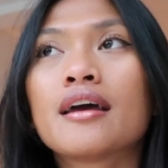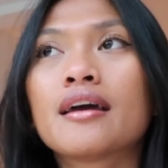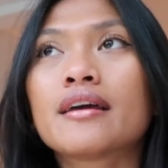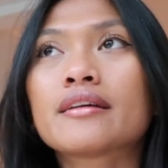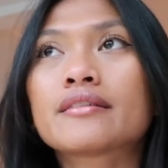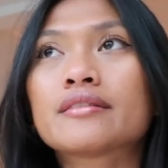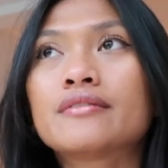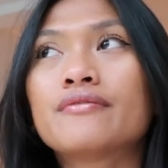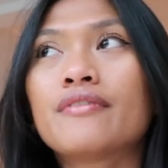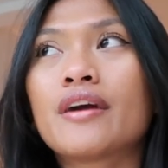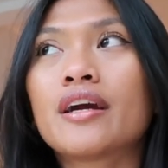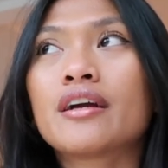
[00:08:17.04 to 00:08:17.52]

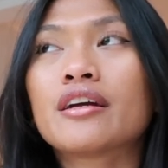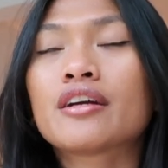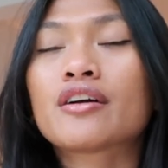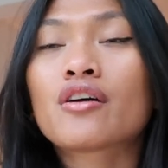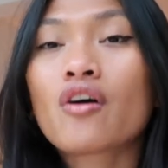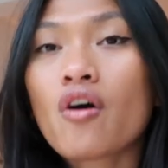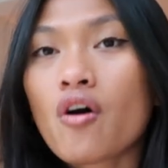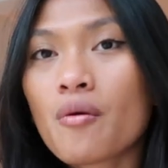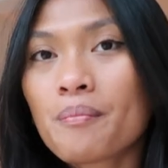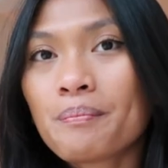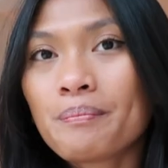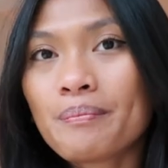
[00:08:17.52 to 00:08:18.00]
It's very
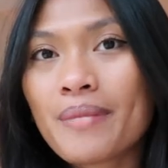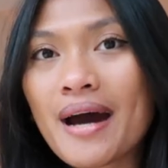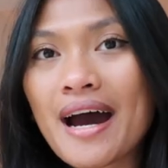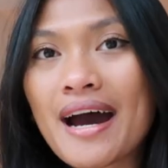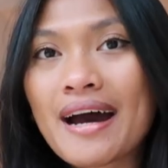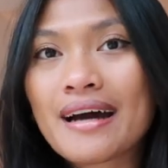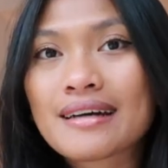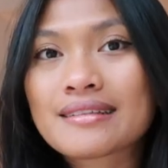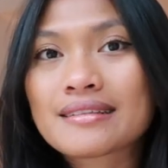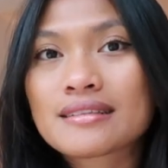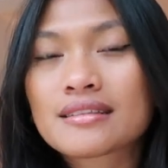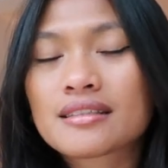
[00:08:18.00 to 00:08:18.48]

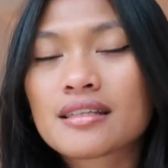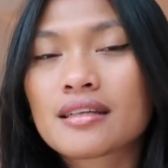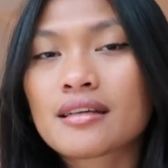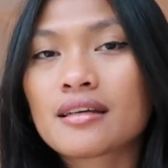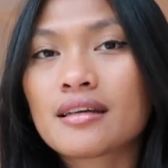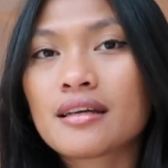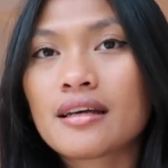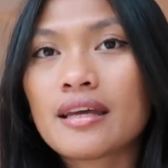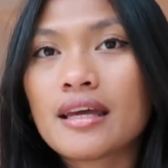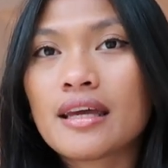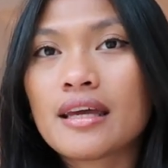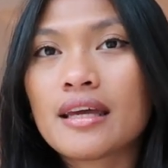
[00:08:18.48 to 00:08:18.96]
compact
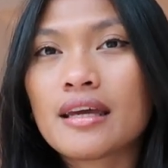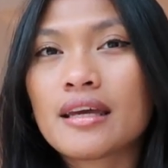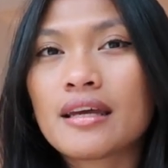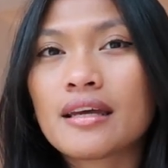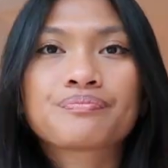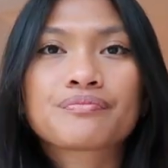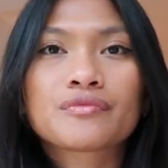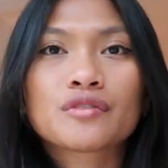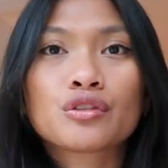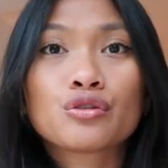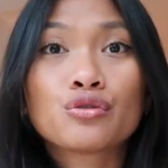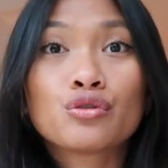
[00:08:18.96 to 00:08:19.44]

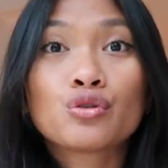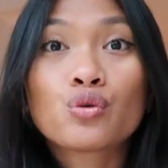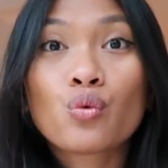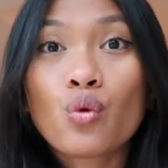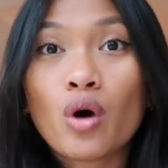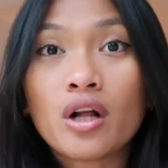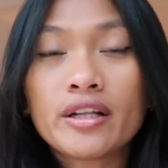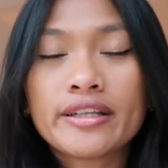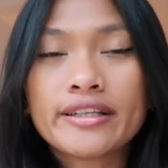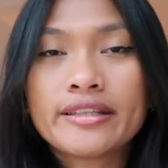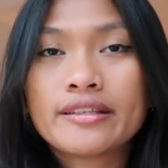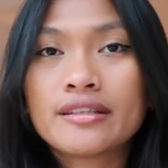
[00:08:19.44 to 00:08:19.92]
and good
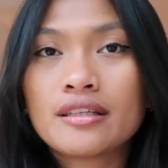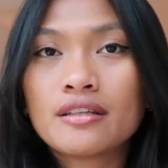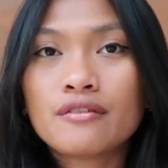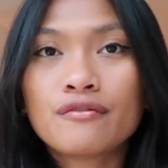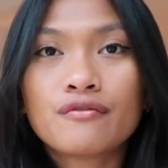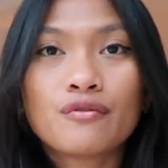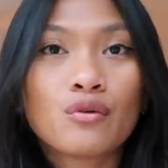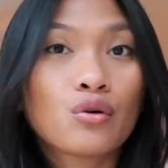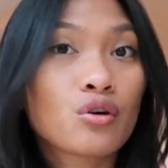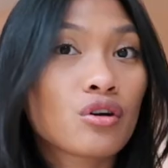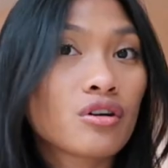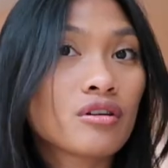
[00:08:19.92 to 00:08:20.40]
quality
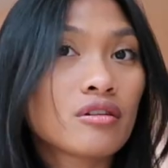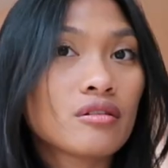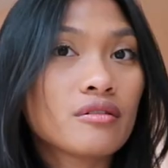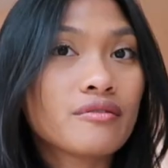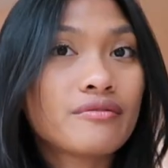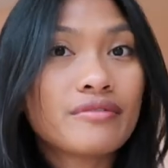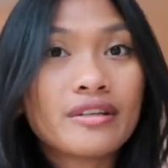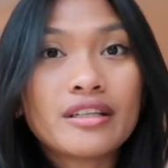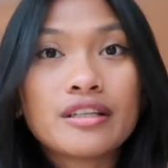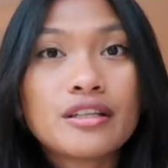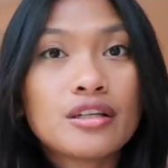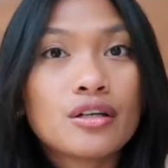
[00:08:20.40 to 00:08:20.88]
for
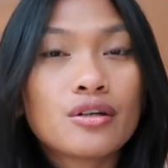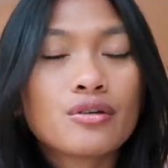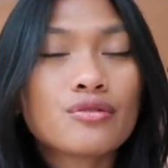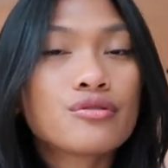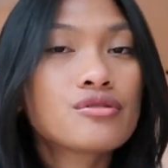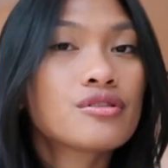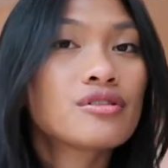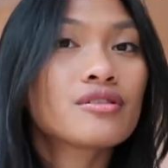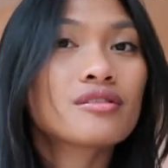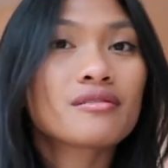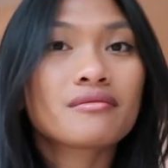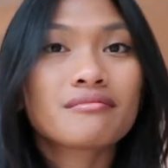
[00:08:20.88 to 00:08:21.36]

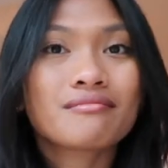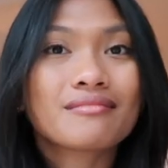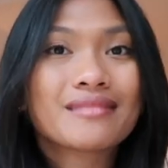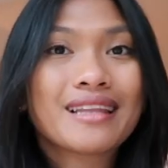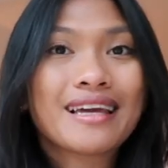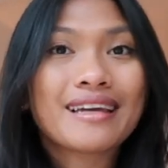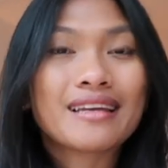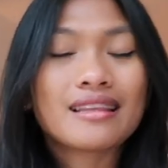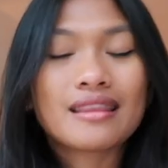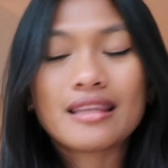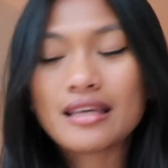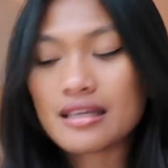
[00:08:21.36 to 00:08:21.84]
videos
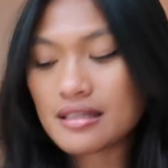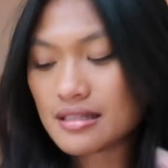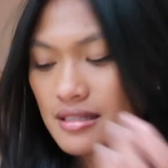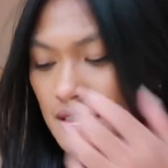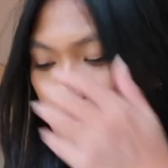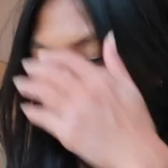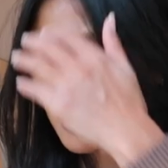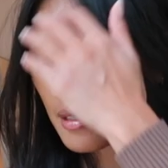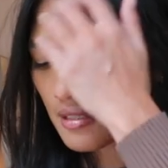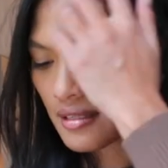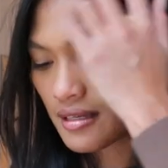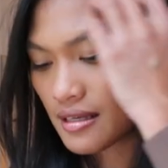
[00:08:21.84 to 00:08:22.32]
like this.
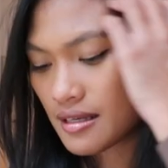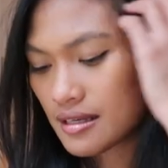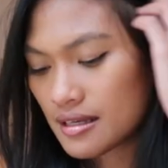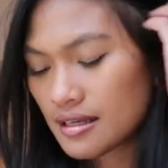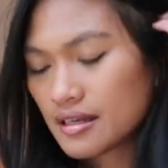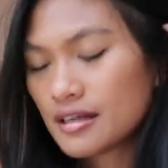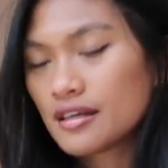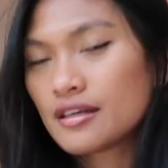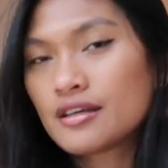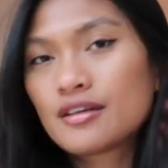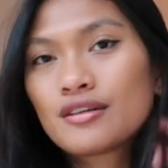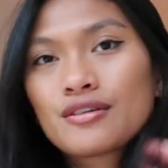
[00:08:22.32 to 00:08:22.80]

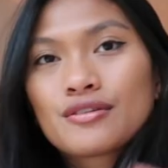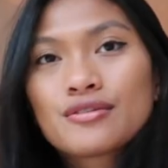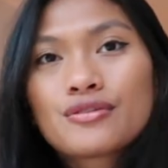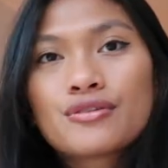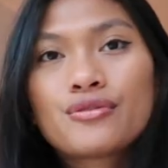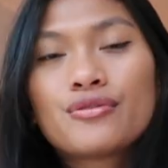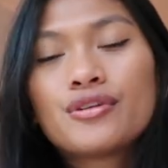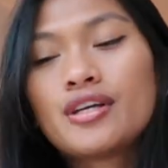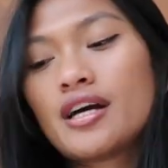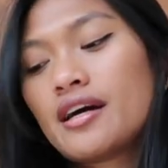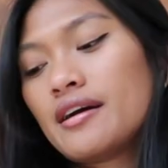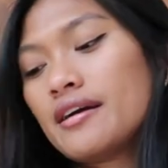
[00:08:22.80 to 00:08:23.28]

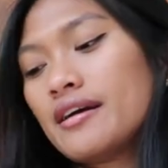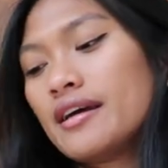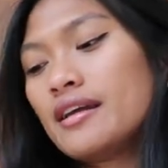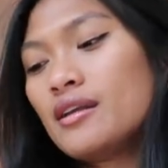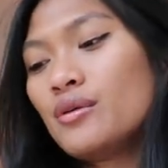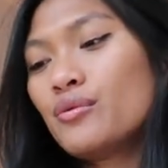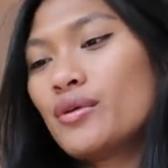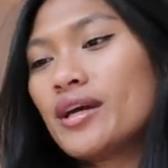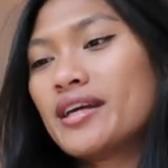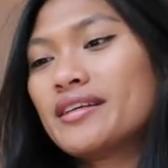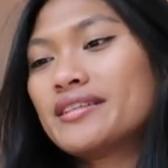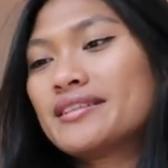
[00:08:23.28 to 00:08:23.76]
So yeah,
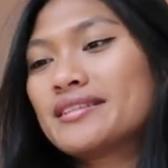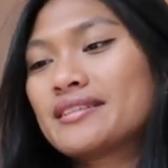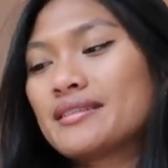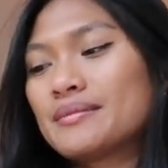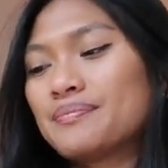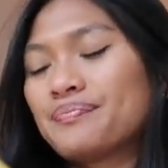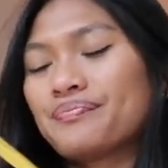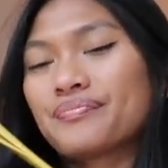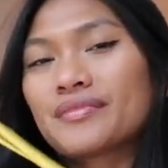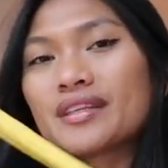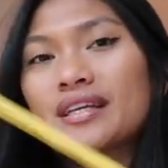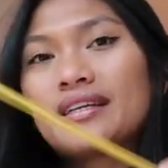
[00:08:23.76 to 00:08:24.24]
anyways,
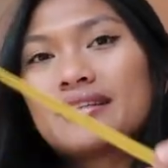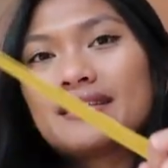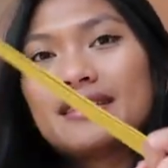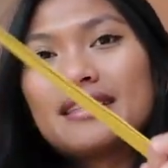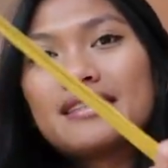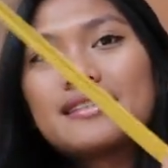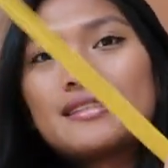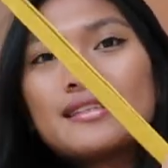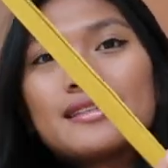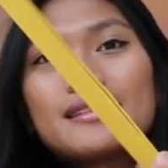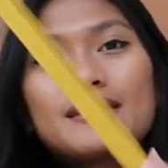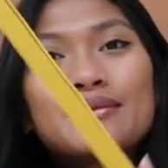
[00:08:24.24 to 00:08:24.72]

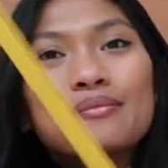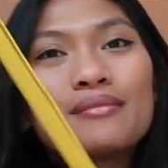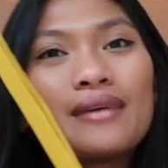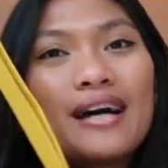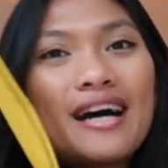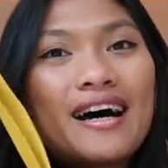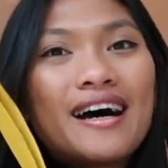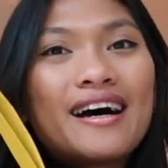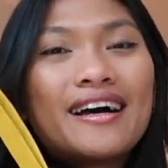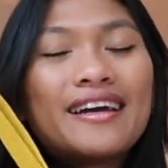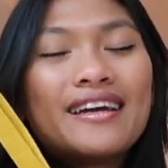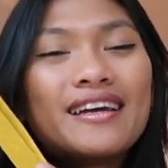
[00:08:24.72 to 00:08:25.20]
this is
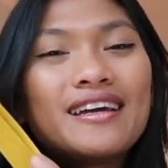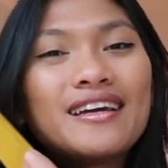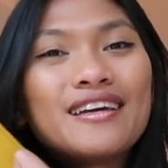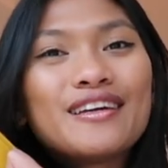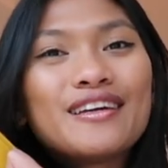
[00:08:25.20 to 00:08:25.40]
my